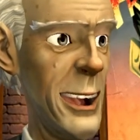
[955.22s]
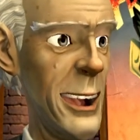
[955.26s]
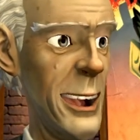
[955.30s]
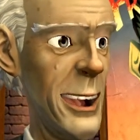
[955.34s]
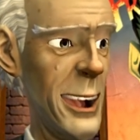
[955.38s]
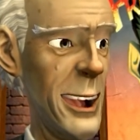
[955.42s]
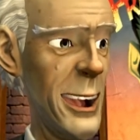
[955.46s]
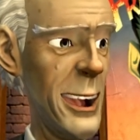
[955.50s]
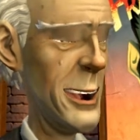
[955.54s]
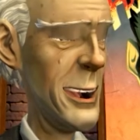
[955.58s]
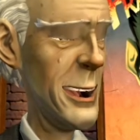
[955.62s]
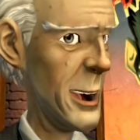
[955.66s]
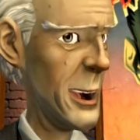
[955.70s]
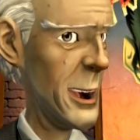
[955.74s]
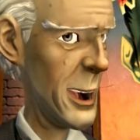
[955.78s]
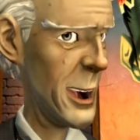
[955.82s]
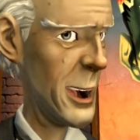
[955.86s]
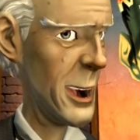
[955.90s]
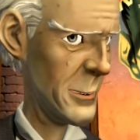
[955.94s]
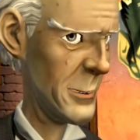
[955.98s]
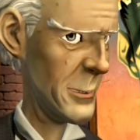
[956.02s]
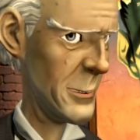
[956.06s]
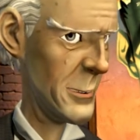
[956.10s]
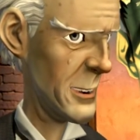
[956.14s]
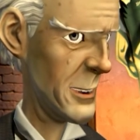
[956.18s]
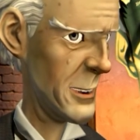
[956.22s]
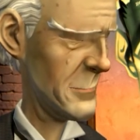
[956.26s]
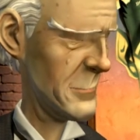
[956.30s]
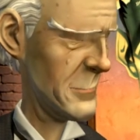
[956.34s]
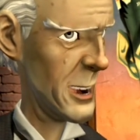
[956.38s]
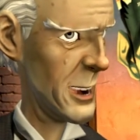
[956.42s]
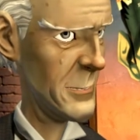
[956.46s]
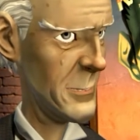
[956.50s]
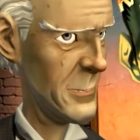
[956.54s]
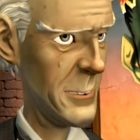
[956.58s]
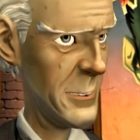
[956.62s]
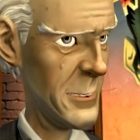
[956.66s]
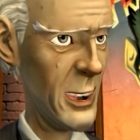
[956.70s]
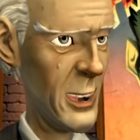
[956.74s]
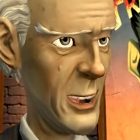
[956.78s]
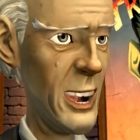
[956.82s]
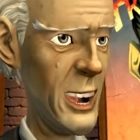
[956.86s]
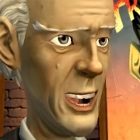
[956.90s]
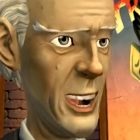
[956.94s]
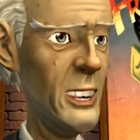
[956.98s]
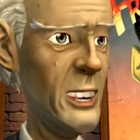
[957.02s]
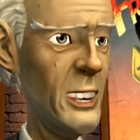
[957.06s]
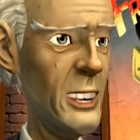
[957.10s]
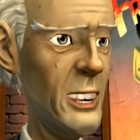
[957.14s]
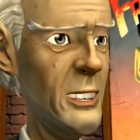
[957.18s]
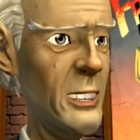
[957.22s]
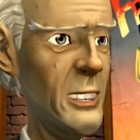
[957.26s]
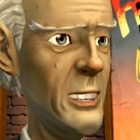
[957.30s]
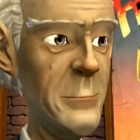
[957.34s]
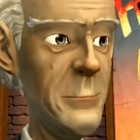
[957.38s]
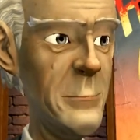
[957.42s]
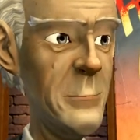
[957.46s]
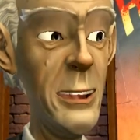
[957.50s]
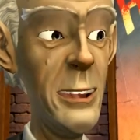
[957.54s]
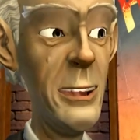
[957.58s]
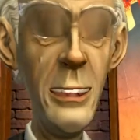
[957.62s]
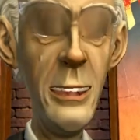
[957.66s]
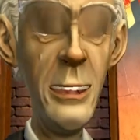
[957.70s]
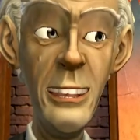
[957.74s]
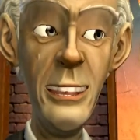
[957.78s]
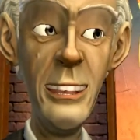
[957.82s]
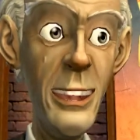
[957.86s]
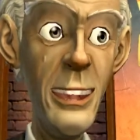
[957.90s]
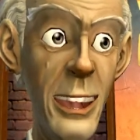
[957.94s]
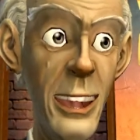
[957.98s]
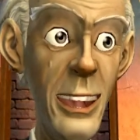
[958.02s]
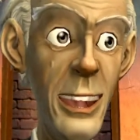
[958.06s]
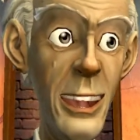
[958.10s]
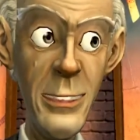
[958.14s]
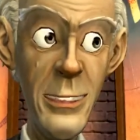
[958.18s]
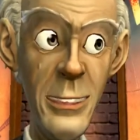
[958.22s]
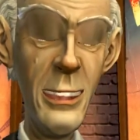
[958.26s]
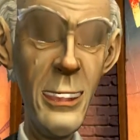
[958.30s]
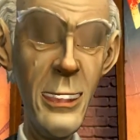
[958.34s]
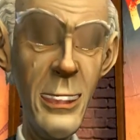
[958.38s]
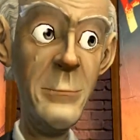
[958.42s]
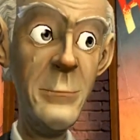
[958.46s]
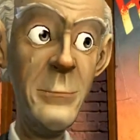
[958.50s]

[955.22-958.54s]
chain reaction in my imagination, inspiring